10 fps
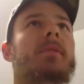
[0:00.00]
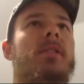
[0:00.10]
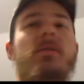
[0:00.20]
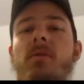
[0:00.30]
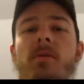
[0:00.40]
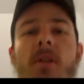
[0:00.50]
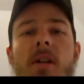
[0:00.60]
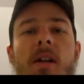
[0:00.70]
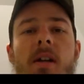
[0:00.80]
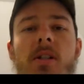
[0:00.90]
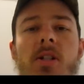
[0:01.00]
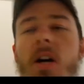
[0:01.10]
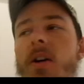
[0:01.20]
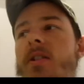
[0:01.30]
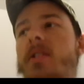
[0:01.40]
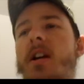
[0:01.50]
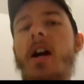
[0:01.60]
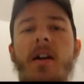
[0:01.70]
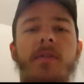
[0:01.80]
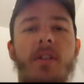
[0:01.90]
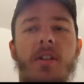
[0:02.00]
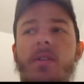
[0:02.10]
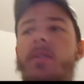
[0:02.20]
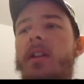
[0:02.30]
to Jolley's this afternoon.